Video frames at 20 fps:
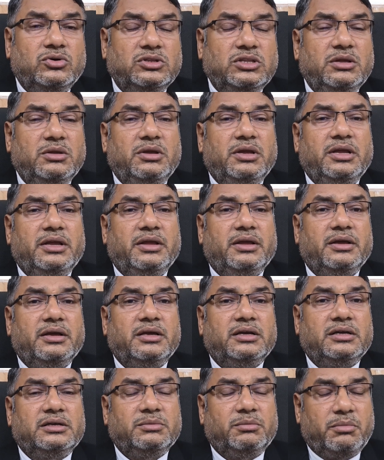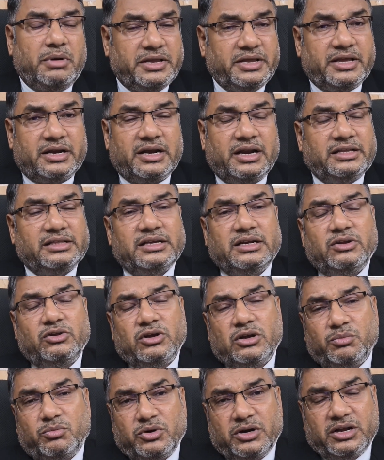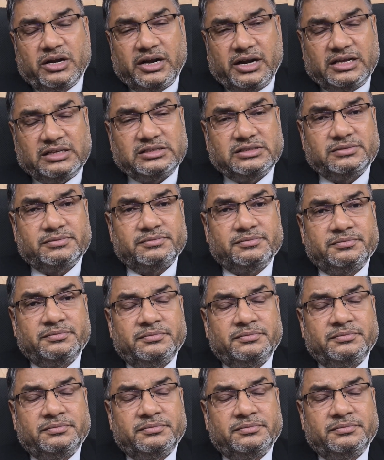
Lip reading: the buyer. Like that, you can put a clause.